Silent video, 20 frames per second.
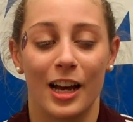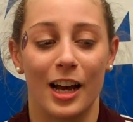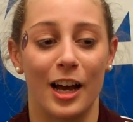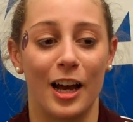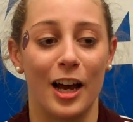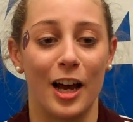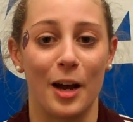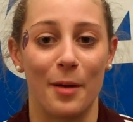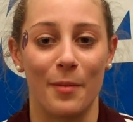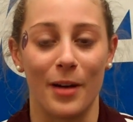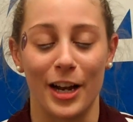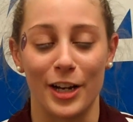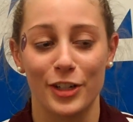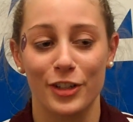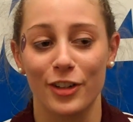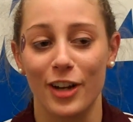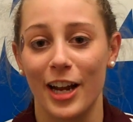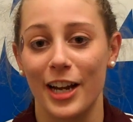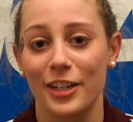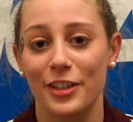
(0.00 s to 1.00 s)
I
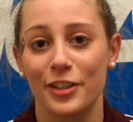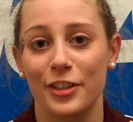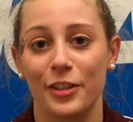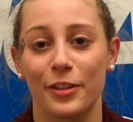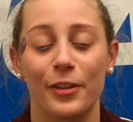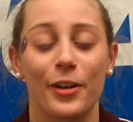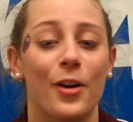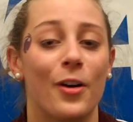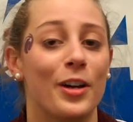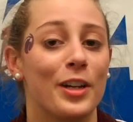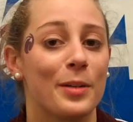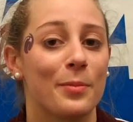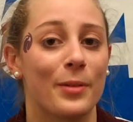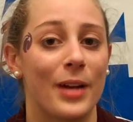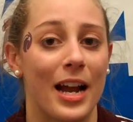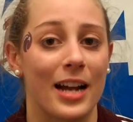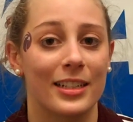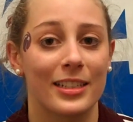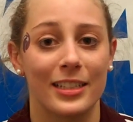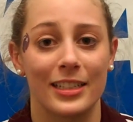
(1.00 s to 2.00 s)
try to go into
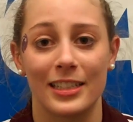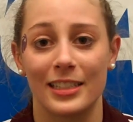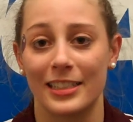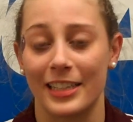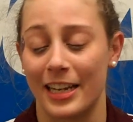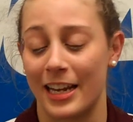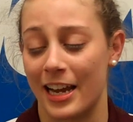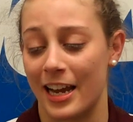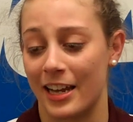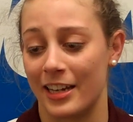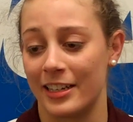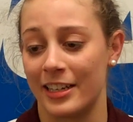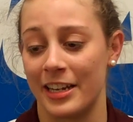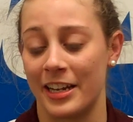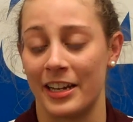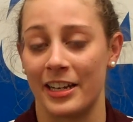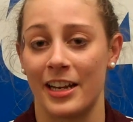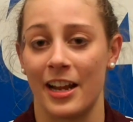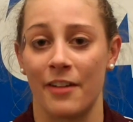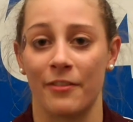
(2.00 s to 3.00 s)
practice and
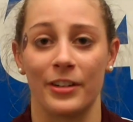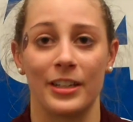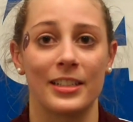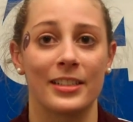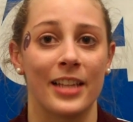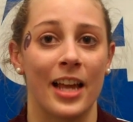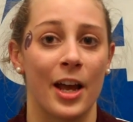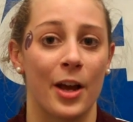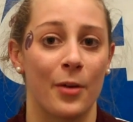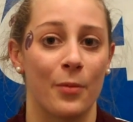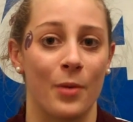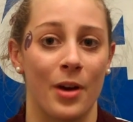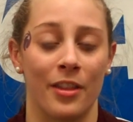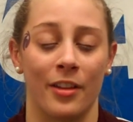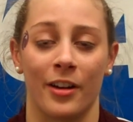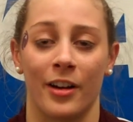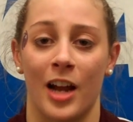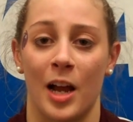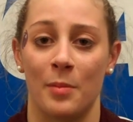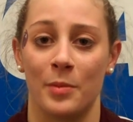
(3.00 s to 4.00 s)
hit every set,
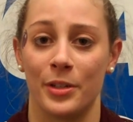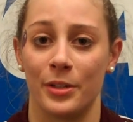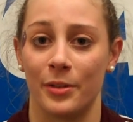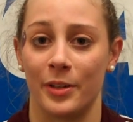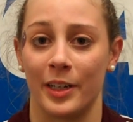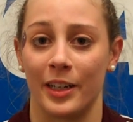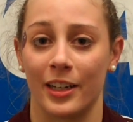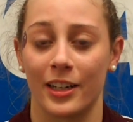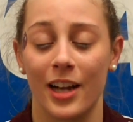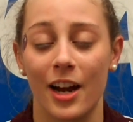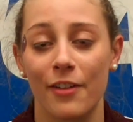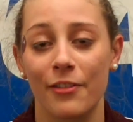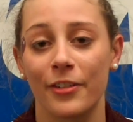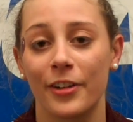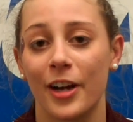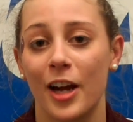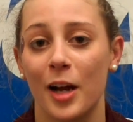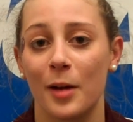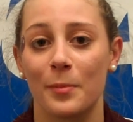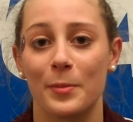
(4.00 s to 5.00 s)
whether I'm doing
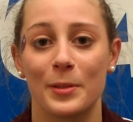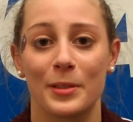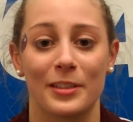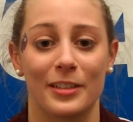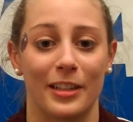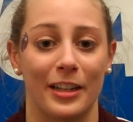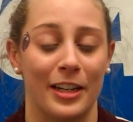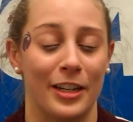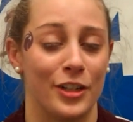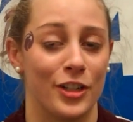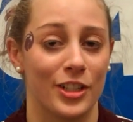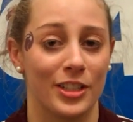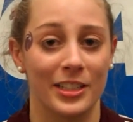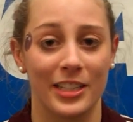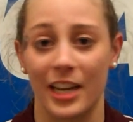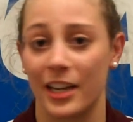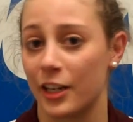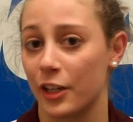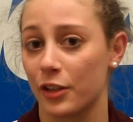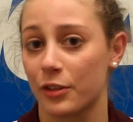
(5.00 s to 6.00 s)
cover-ups and
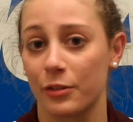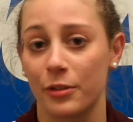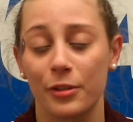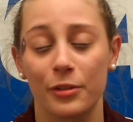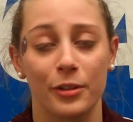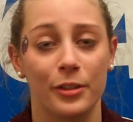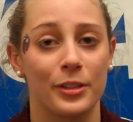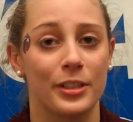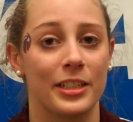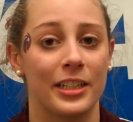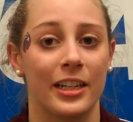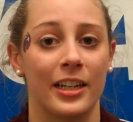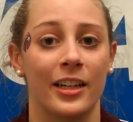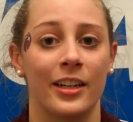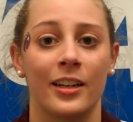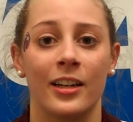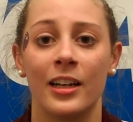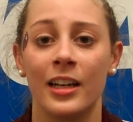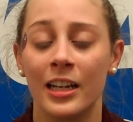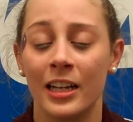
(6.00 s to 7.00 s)
just getting through a
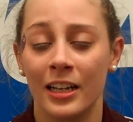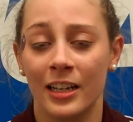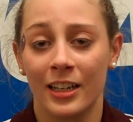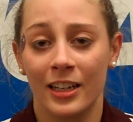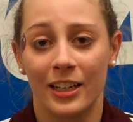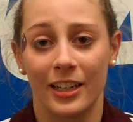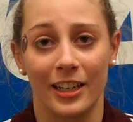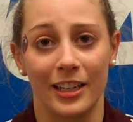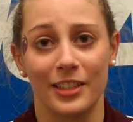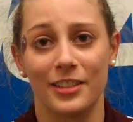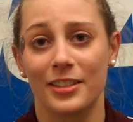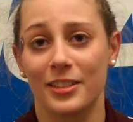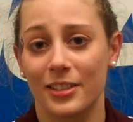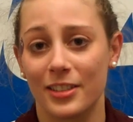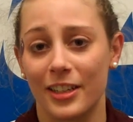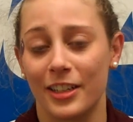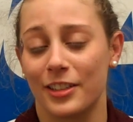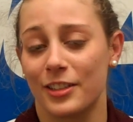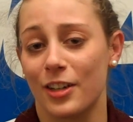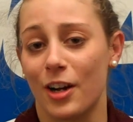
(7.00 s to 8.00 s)
routine.
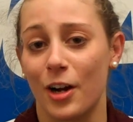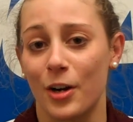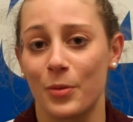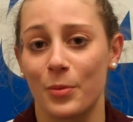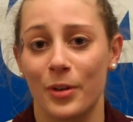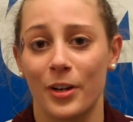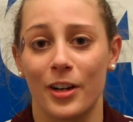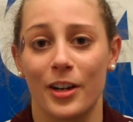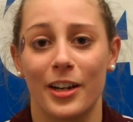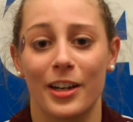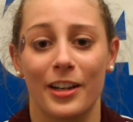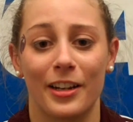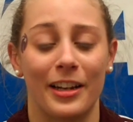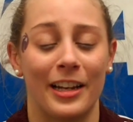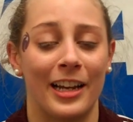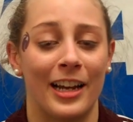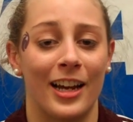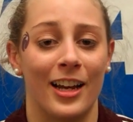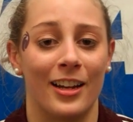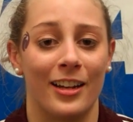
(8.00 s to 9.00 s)
It's hard work,
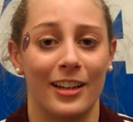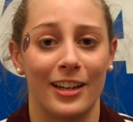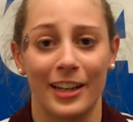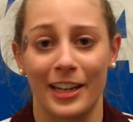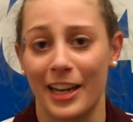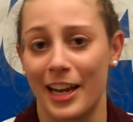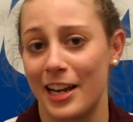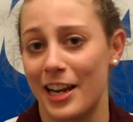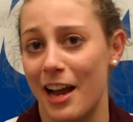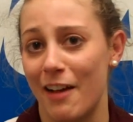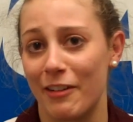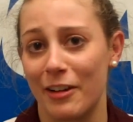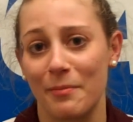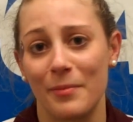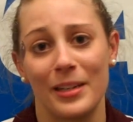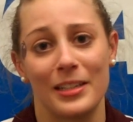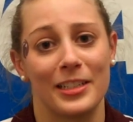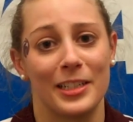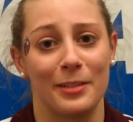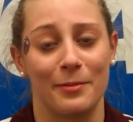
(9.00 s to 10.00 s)
and again, having
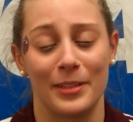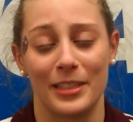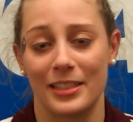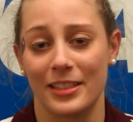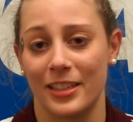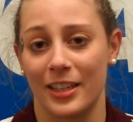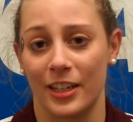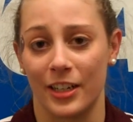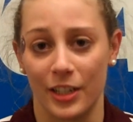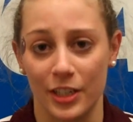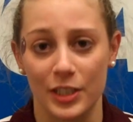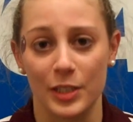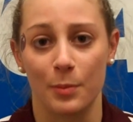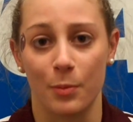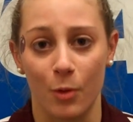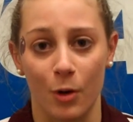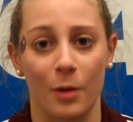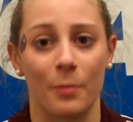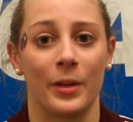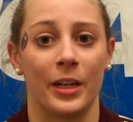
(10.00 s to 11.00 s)
my teammates there to
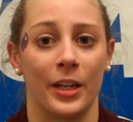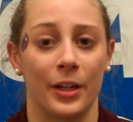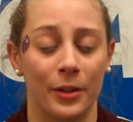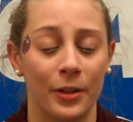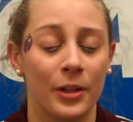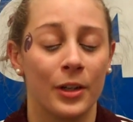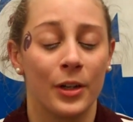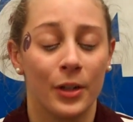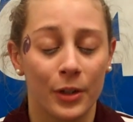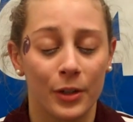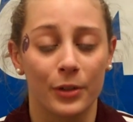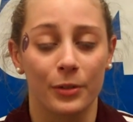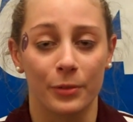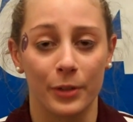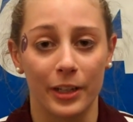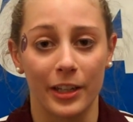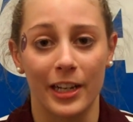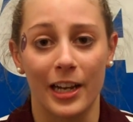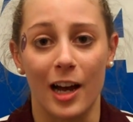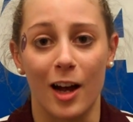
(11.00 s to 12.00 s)
support me
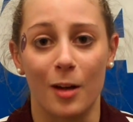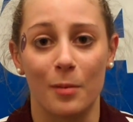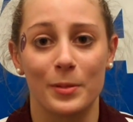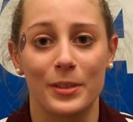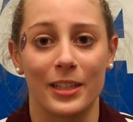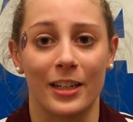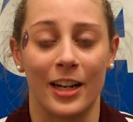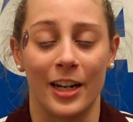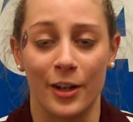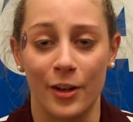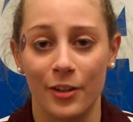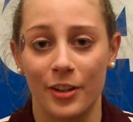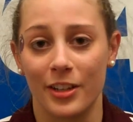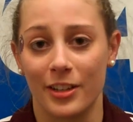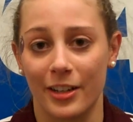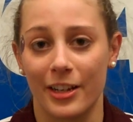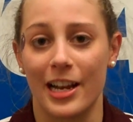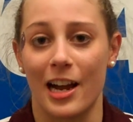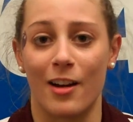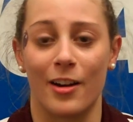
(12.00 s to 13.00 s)
really helps, and I know
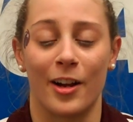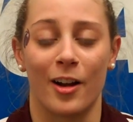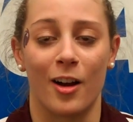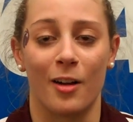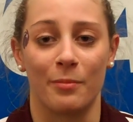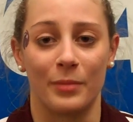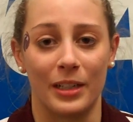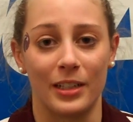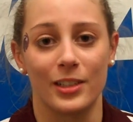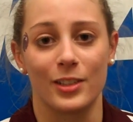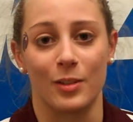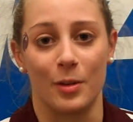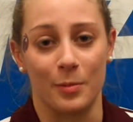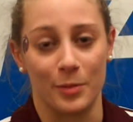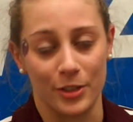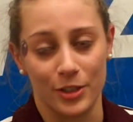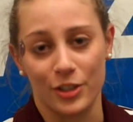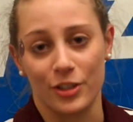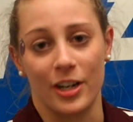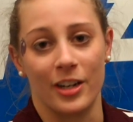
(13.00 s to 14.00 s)
that they're counting on me, so
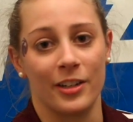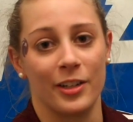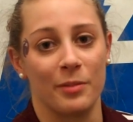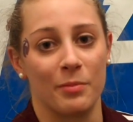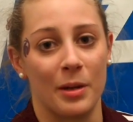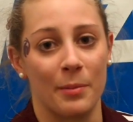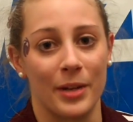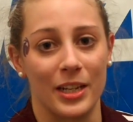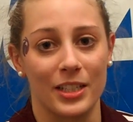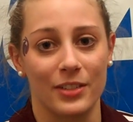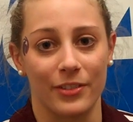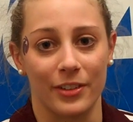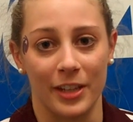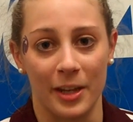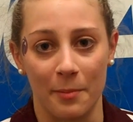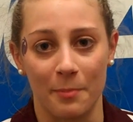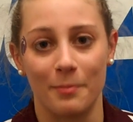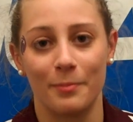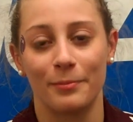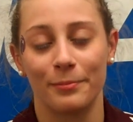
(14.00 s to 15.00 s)
I'm just trying to do my best for
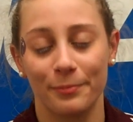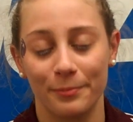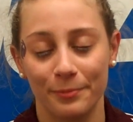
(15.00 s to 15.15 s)
them.